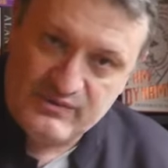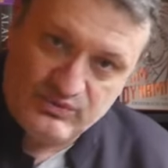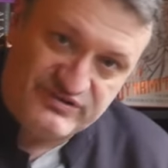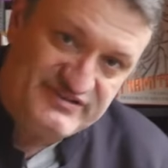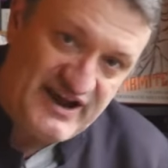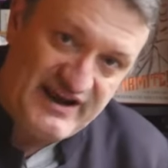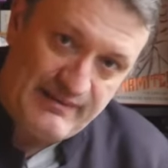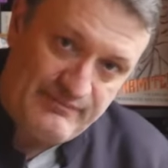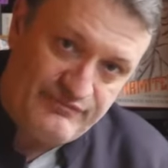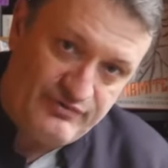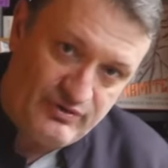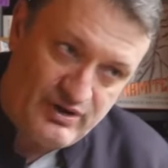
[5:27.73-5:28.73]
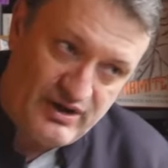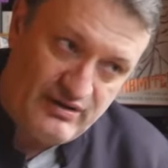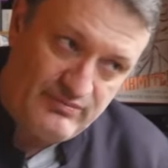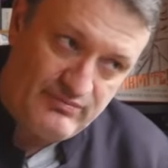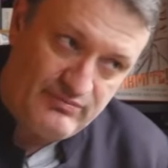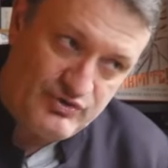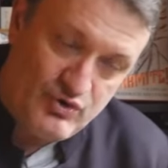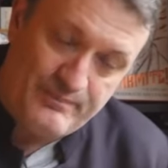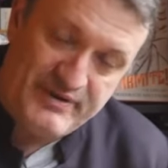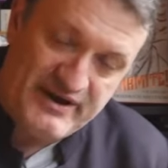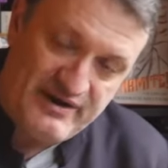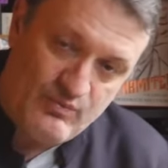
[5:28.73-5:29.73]
will stand up for um,
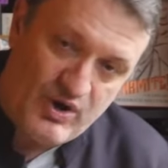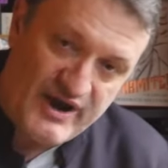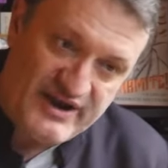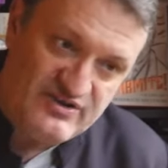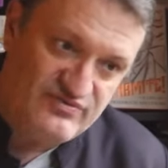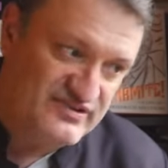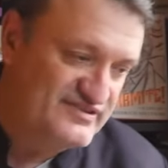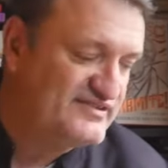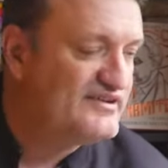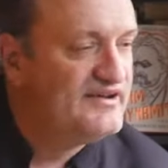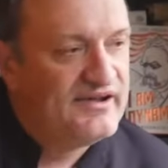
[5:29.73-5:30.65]
European and white interests.